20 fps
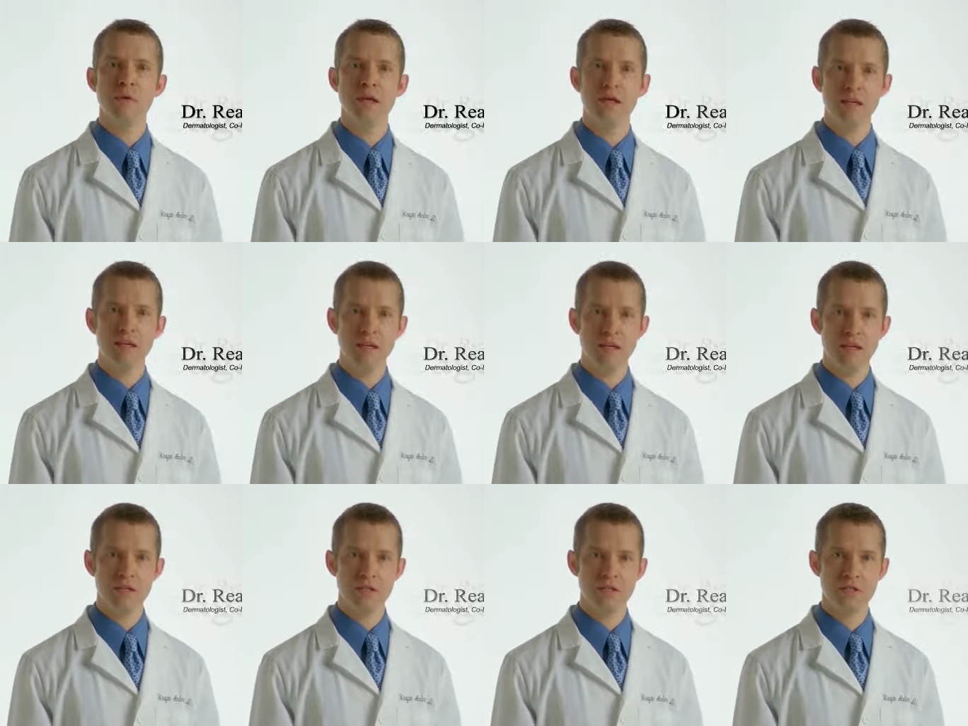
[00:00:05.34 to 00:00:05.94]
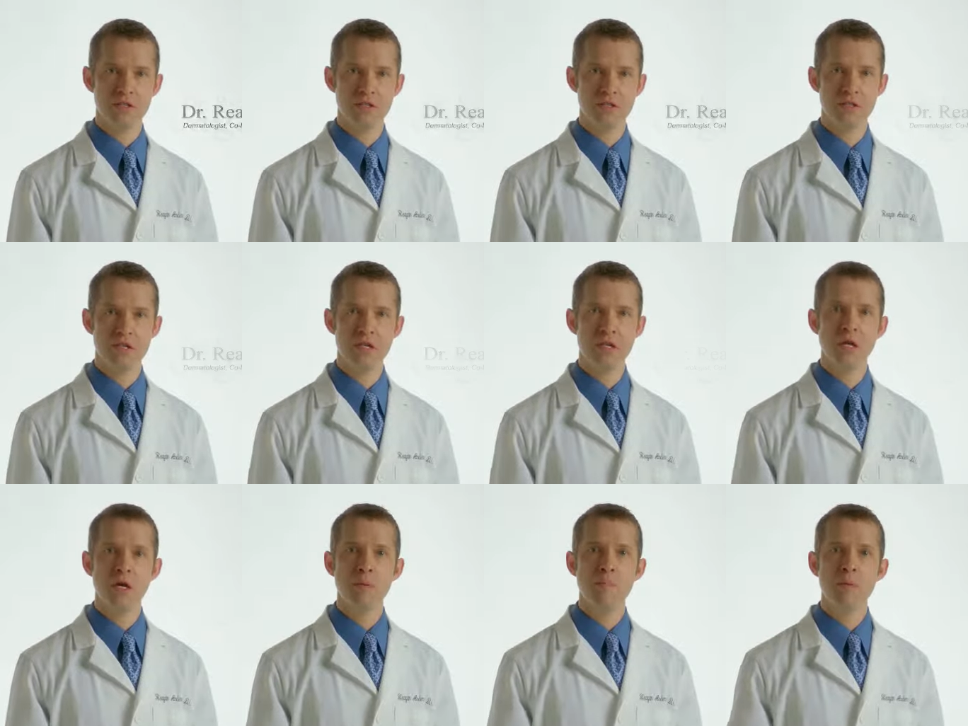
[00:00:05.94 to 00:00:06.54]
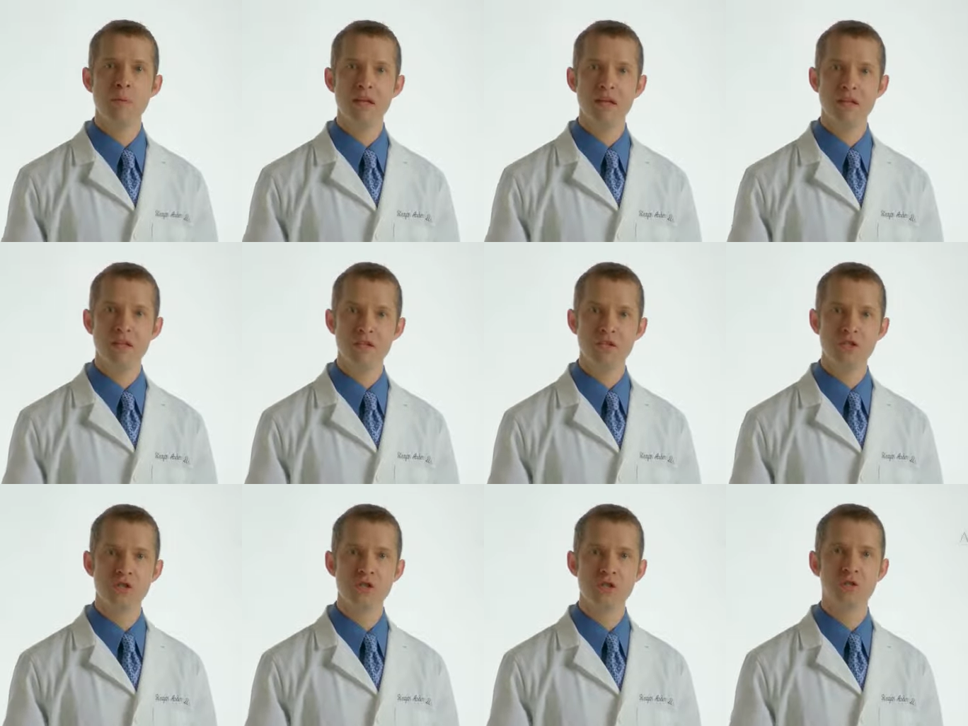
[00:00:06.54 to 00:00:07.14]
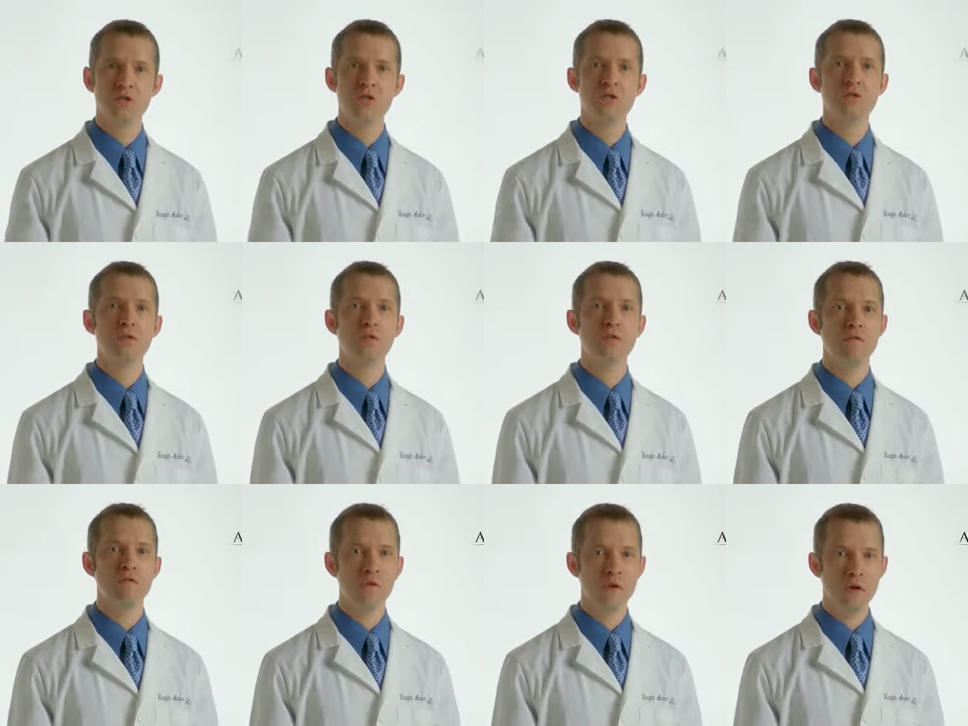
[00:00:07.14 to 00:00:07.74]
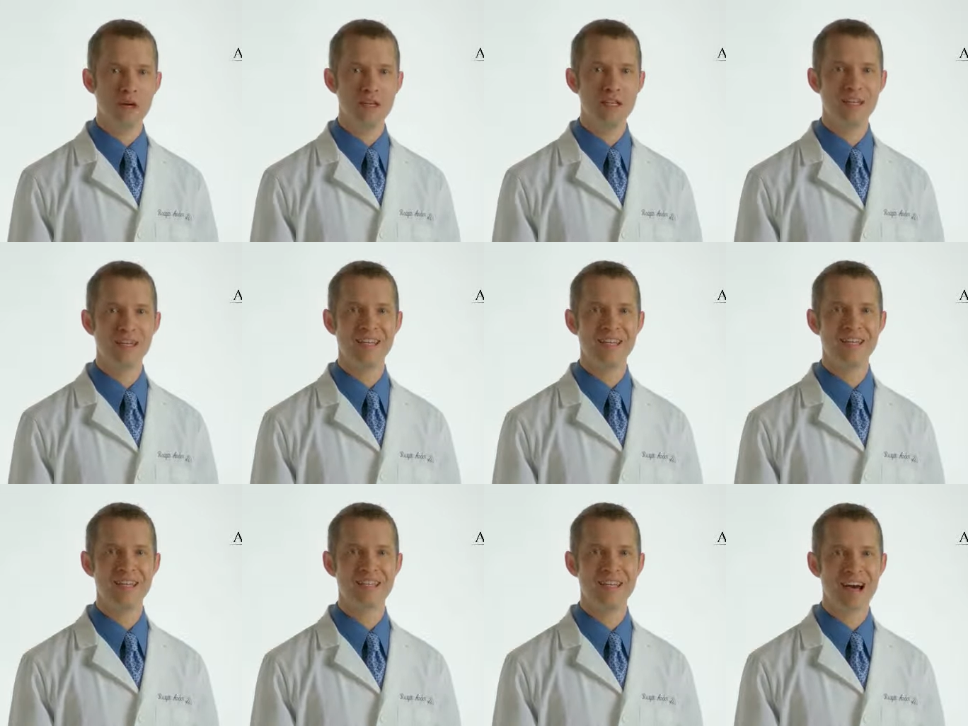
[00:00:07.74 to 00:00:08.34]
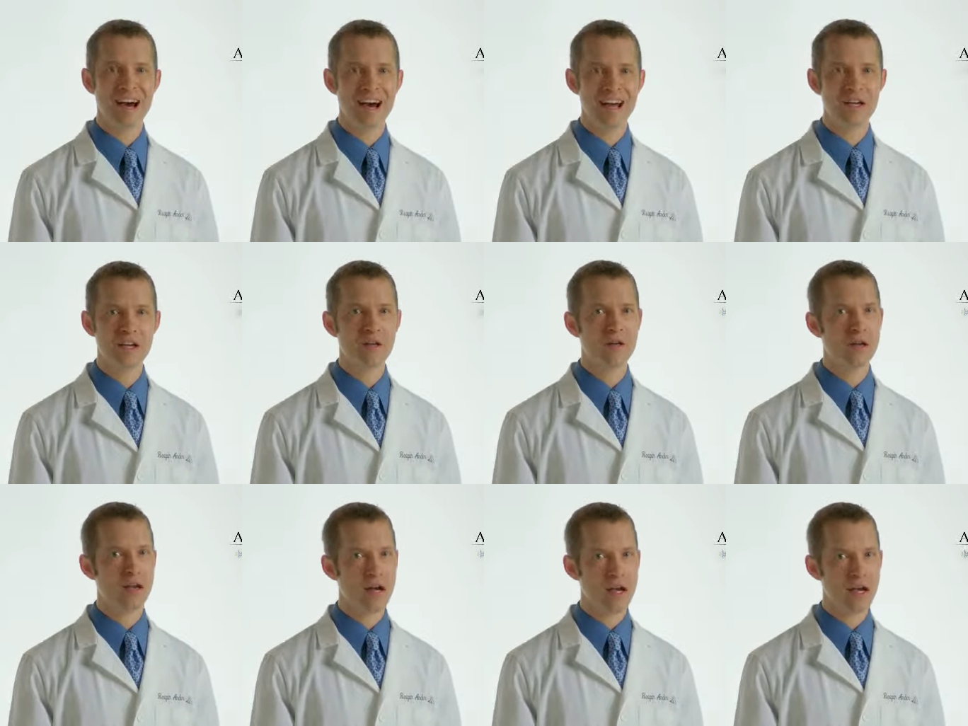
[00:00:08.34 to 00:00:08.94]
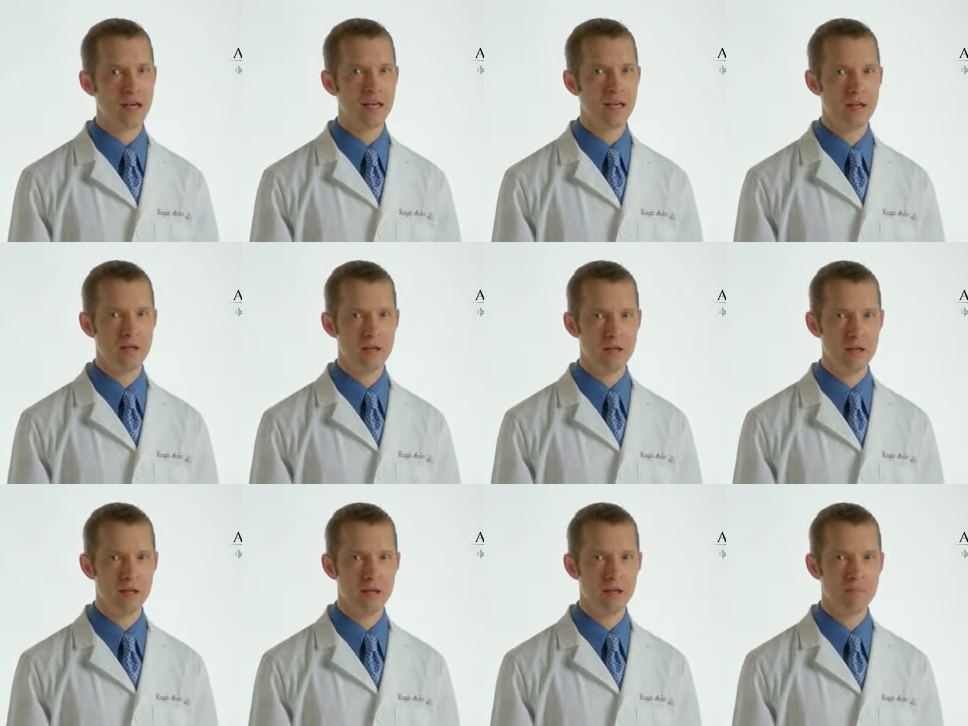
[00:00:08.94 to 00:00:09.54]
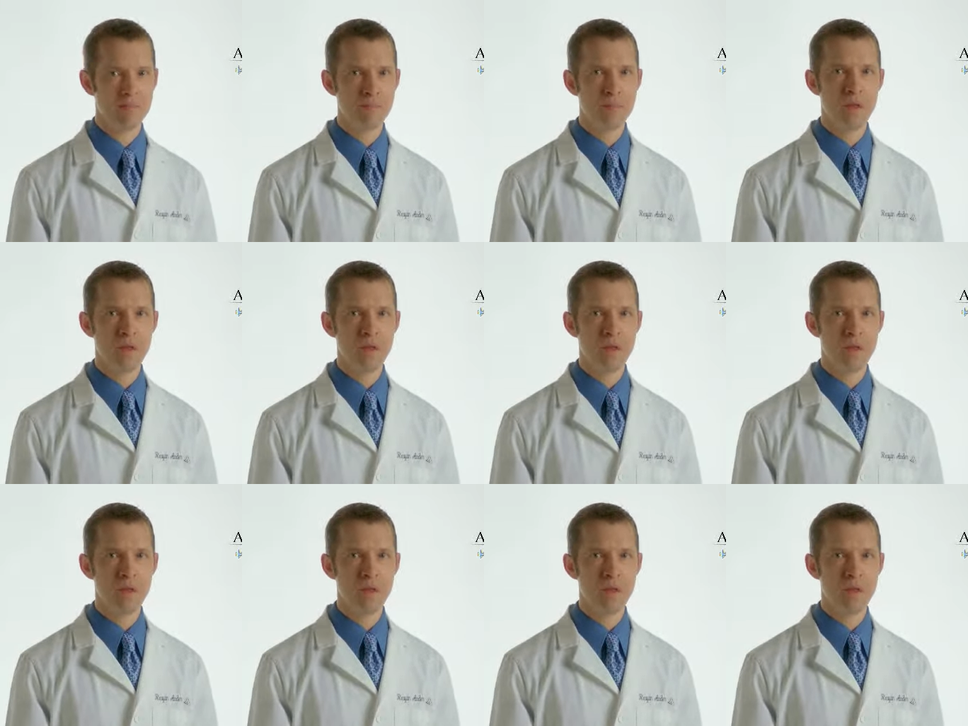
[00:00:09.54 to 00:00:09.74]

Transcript: medications, making sure to avoid the entire eye area,